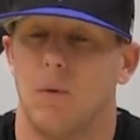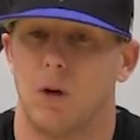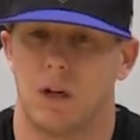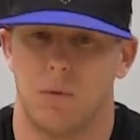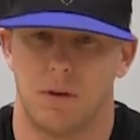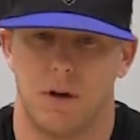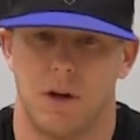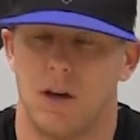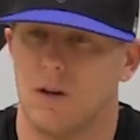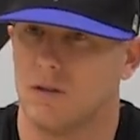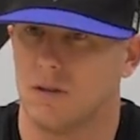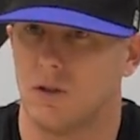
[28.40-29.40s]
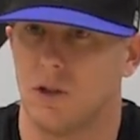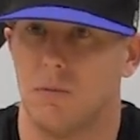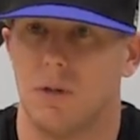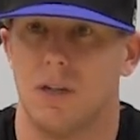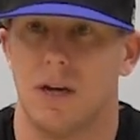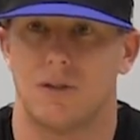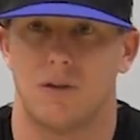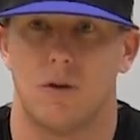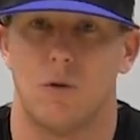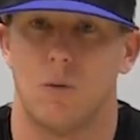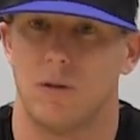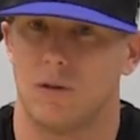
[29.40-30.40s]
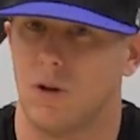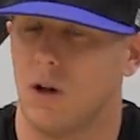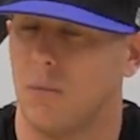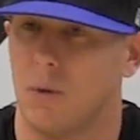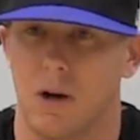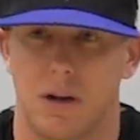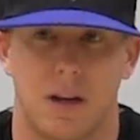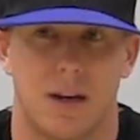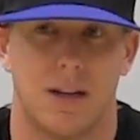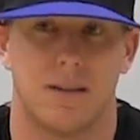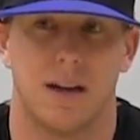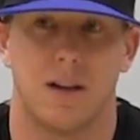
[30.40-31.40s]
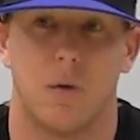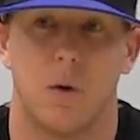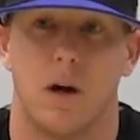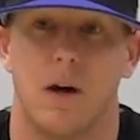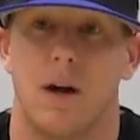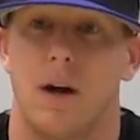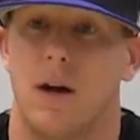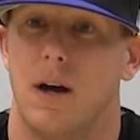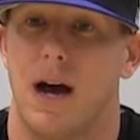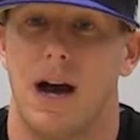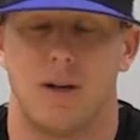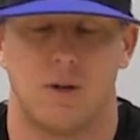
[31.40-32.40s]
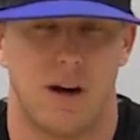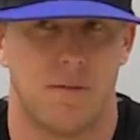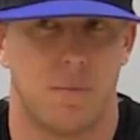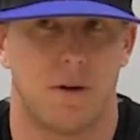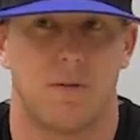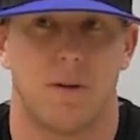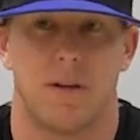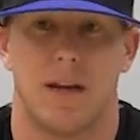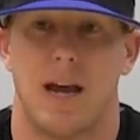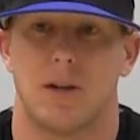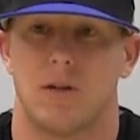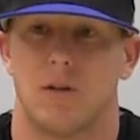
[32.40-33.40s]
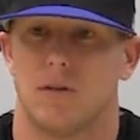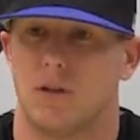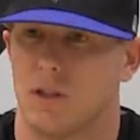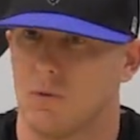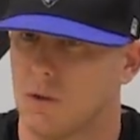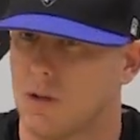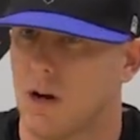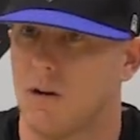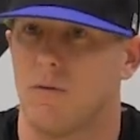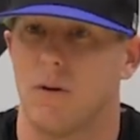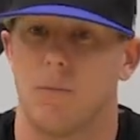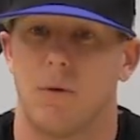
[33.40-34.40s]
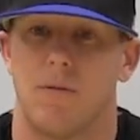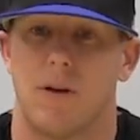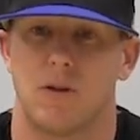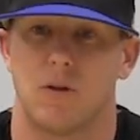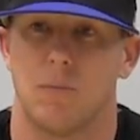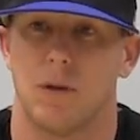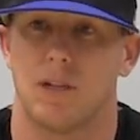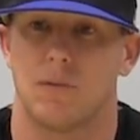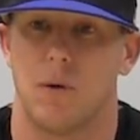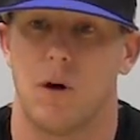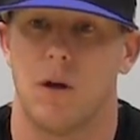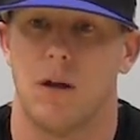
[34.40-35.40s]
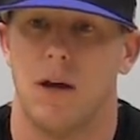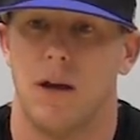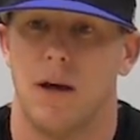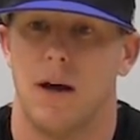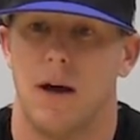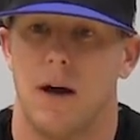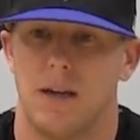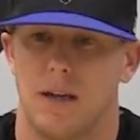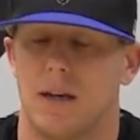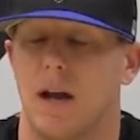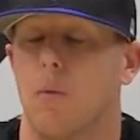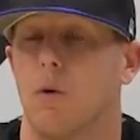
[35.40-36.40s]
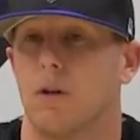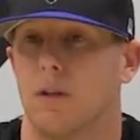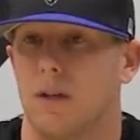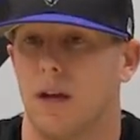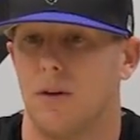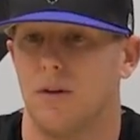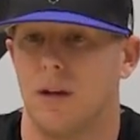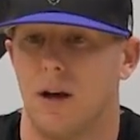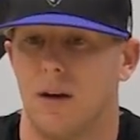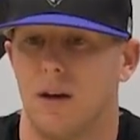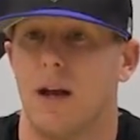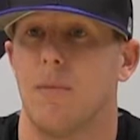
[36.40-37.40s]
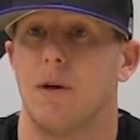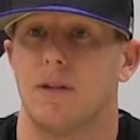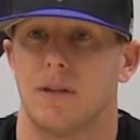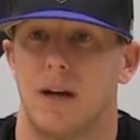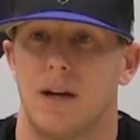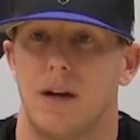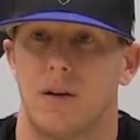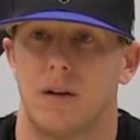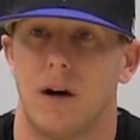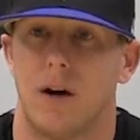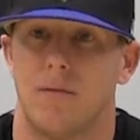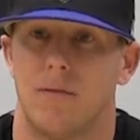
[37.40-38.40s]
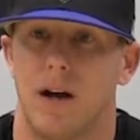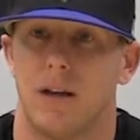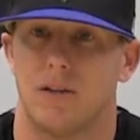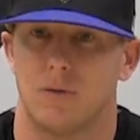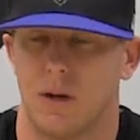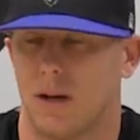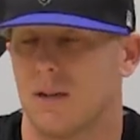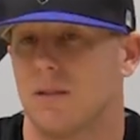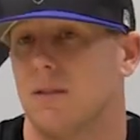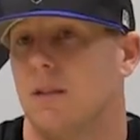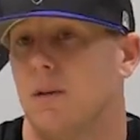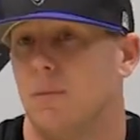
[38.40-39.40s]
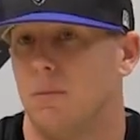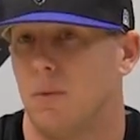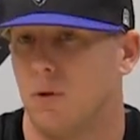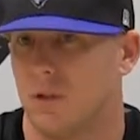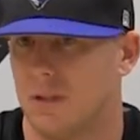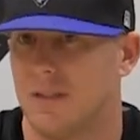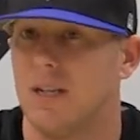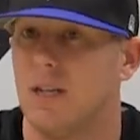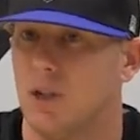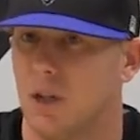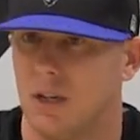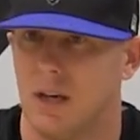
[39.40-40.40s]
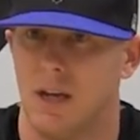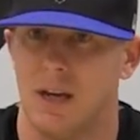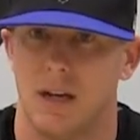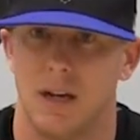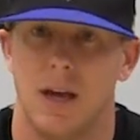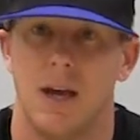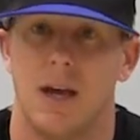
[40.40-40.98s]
Working with our hitters is Jimmy Yezzo, who was an All-American at Delaware, high draft pick for the Nationals, just retired from professional baseball. He and I worked together down at MSI down in Garden Valley, so I got to see him in motion teaching hitting,